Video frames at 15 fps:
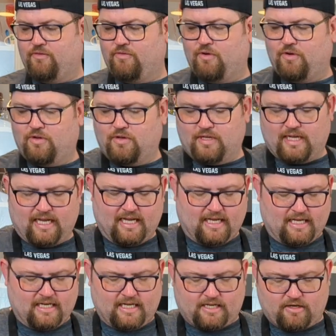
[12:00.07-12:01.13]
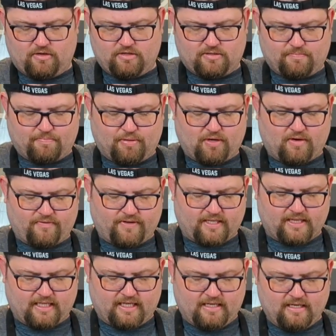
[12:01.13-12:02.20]
roll, and it goes
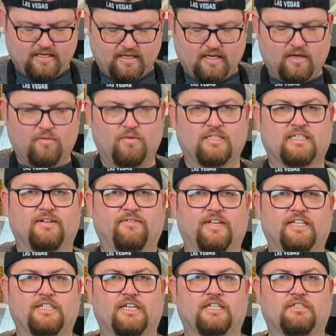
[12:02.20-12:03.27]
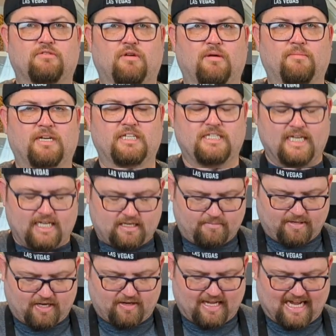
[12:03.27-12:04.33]
perfectly with ceviche. So I'm gonna take
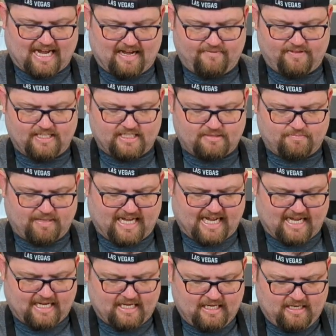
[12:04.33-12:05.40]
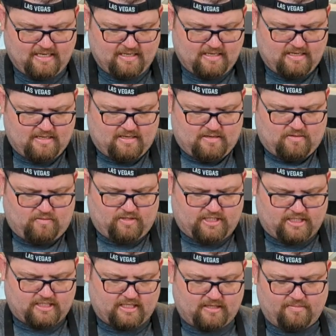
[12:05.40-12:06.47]
about half of this bag, which
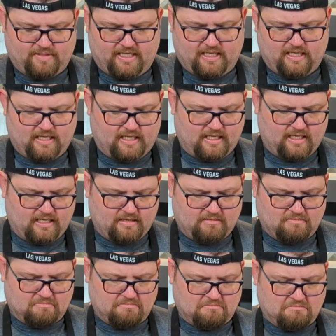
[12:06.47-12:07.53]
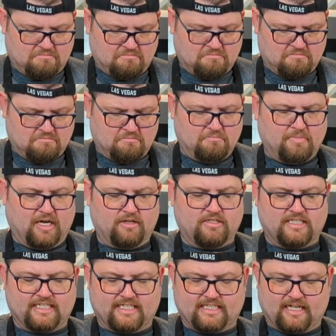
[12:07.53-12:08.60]
is gonna be about
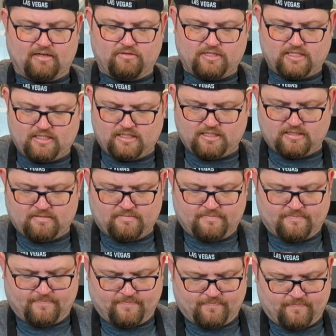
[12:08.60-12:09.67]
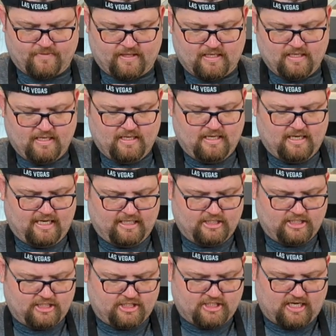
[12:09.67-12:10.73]
6 ounces, and
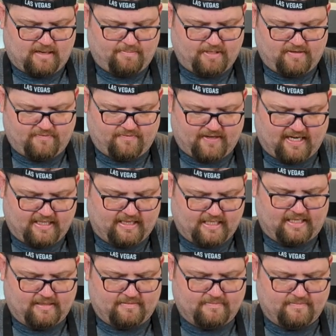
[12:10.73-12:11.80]
just chop it up finely.